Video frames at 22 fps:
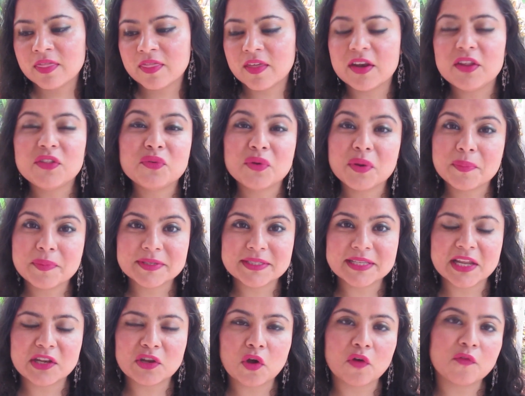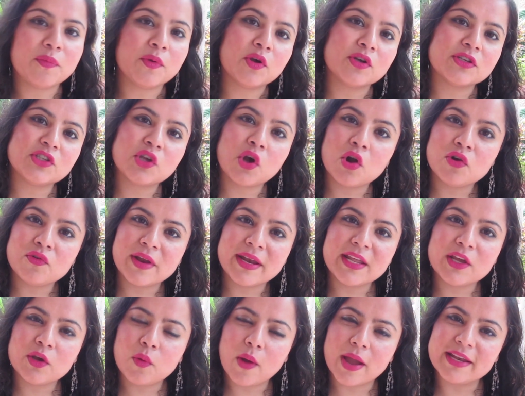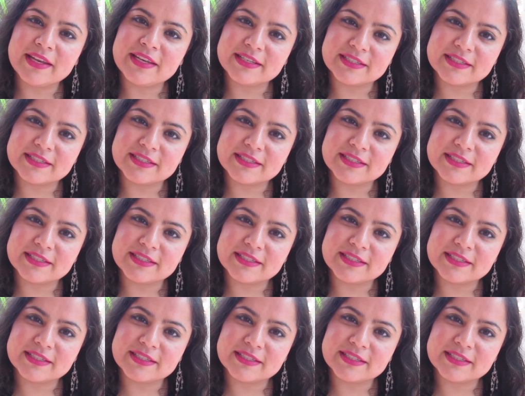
thirty-three percent off because they're already quite